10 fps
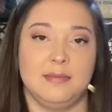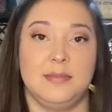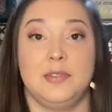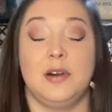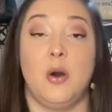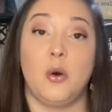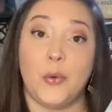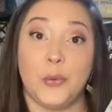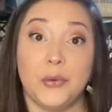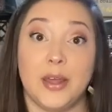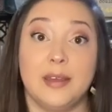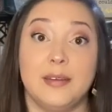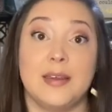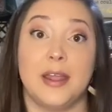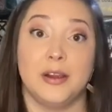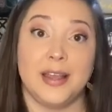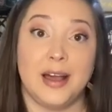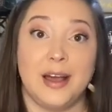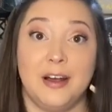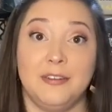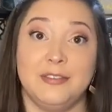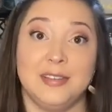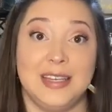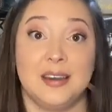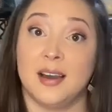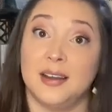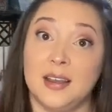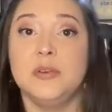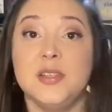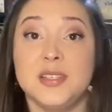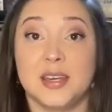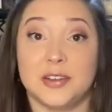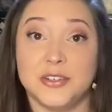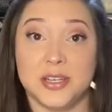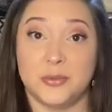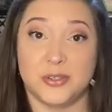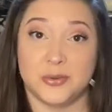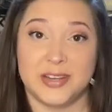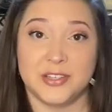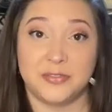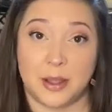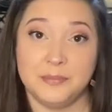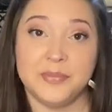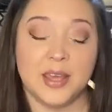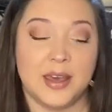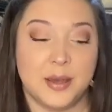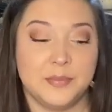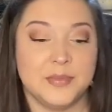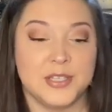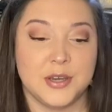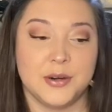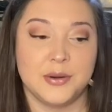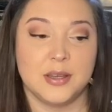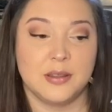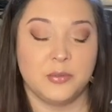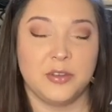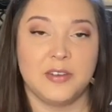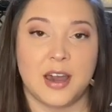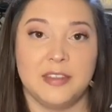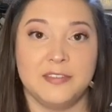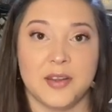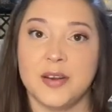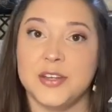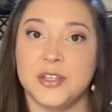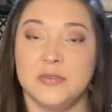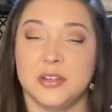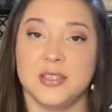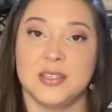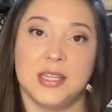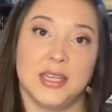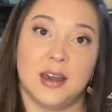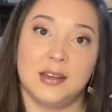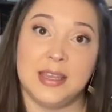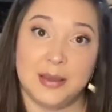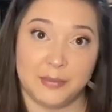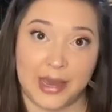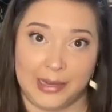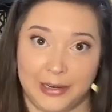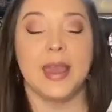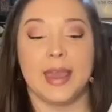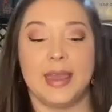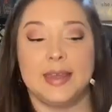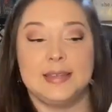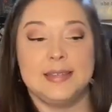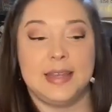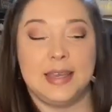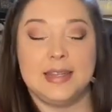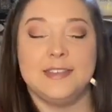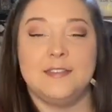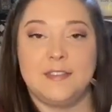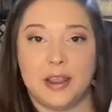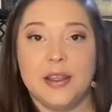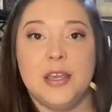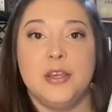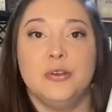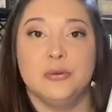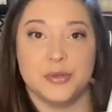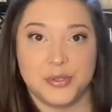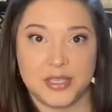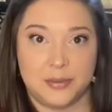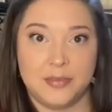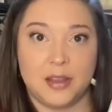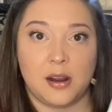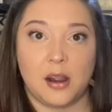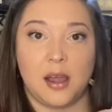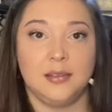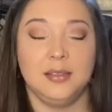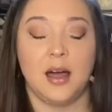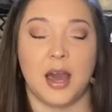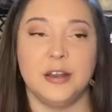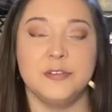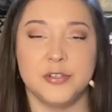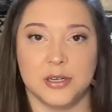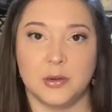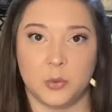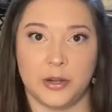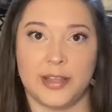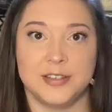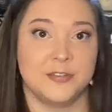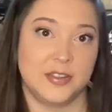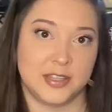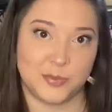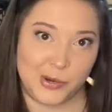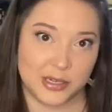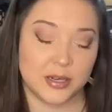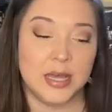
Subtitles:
the whole area of Nikata, which is the country in which Rin is from. So we've got the Federation versus the Nikata Empire, and it is very gruesome. There are a lot of trigger warnings for this book.